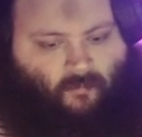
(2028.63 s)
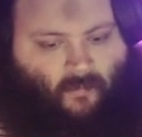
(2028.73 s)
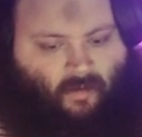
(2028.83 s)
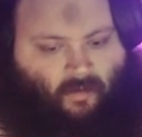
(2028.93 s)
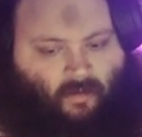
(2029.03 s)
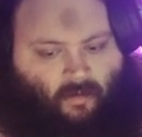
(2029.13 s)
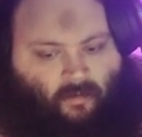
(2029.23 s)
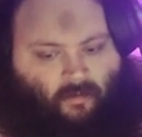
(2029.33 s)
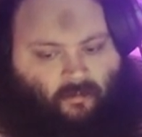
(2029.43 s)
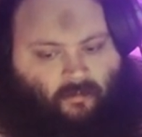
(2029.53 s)

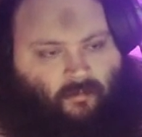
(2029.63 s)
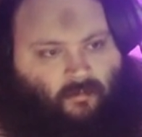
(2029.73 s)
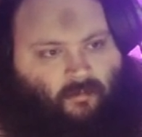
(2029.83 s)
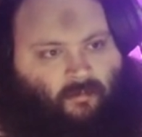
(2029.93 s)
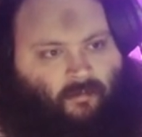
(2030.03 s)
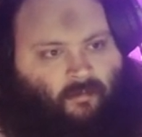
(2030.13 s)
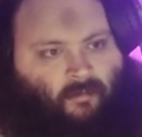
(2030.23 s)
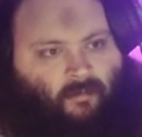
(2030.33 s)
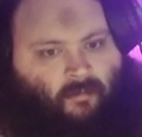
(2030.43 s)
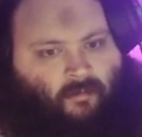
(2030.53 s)

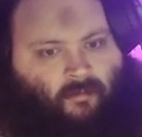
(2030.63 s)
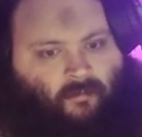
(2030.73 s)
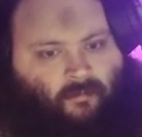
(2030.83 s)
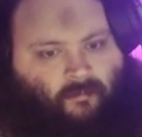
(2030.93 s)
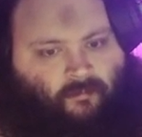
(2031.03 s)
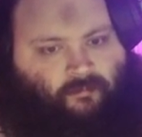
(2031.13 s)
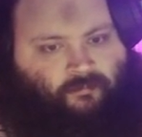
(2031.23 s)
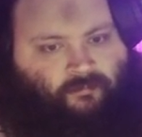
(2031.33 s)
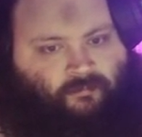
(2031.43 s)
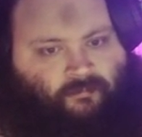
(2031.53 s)

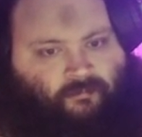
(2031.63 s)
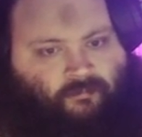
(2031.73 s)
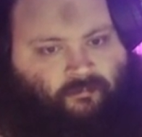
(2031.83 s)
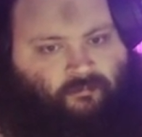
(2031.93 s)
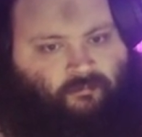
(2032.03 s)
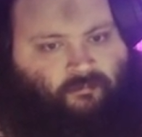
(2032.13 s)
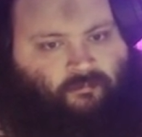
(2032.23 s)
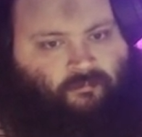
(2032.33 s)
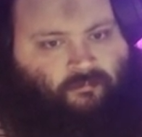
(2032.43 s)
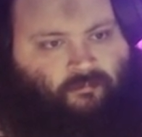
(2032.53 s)

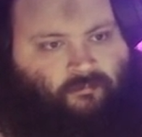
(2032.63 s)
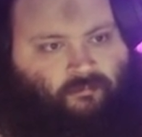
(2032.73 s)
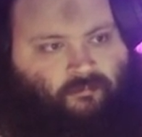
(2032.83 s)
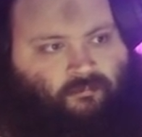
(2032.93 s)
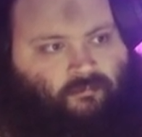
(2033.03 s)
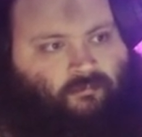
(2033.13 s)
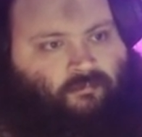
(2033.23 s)
(silent)